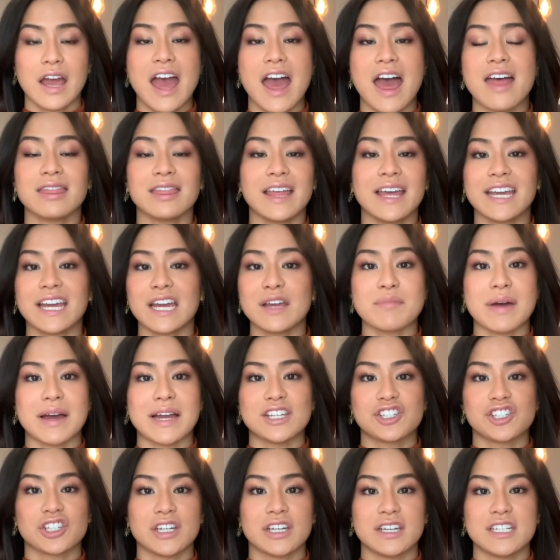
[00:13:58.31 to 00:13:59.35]
And like I
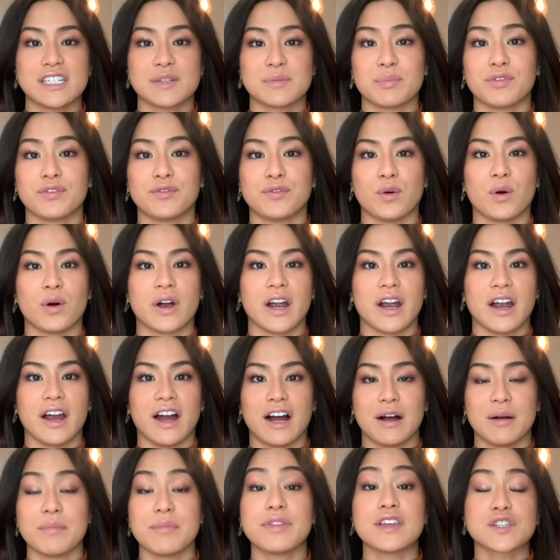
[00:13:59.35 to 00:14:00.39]
mentioned before,
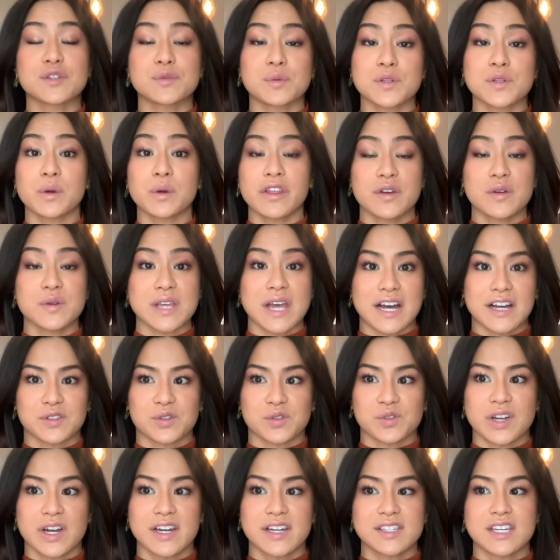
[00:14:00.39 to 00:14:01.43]
this of those
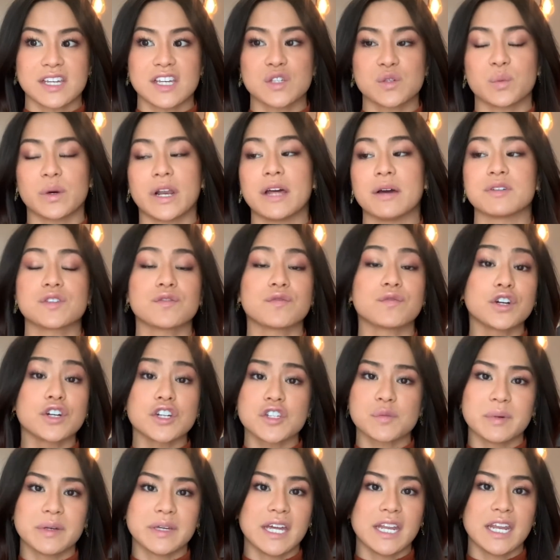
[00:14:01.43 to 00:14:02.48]
exercises when I was
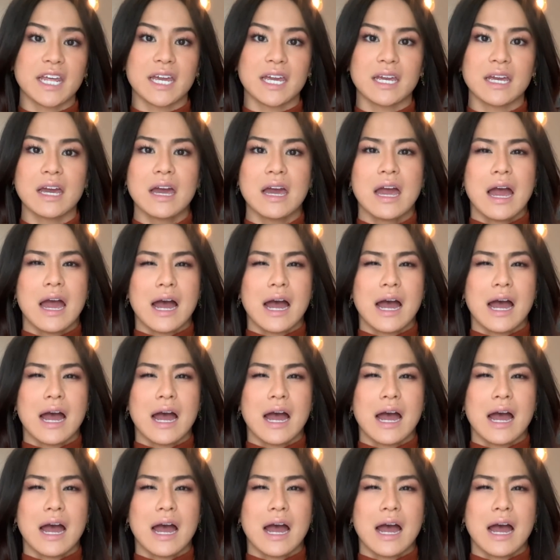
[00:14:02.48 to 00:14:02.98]
first beginning.